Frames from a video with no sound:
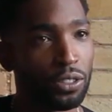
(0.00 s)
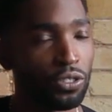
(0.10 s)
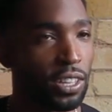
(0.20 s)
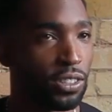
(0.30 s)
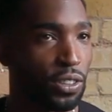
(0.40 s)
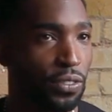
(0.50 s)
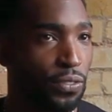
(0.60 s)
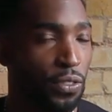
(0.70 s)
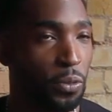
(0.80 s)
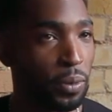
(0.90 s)
or trying to
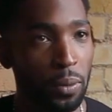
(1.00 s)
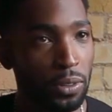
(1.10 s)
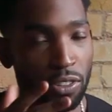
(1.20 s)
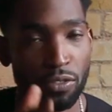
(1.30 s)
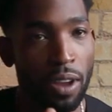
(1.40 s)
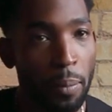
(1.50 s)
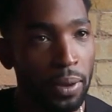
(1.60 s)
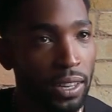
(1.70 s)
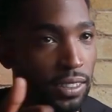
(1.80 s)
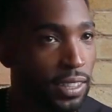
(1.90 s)
conform, they were just
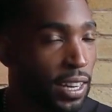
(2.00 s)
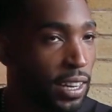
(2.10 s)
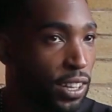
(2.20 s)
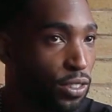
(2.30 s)
rapping and telling their